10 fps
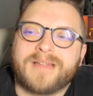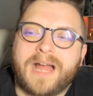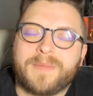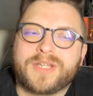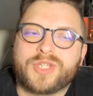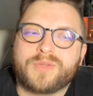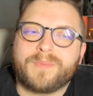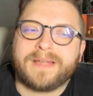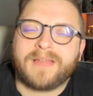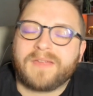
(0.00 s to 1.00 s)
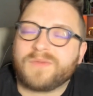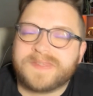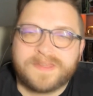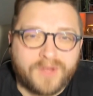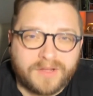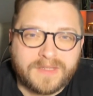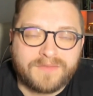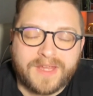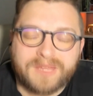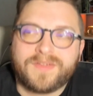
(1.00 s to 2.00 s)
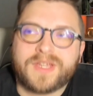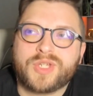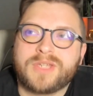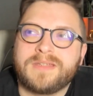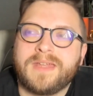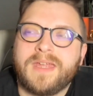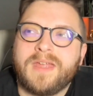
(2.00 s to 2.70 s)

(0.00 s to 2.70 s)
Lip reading: how much my life was involved in fan fiction.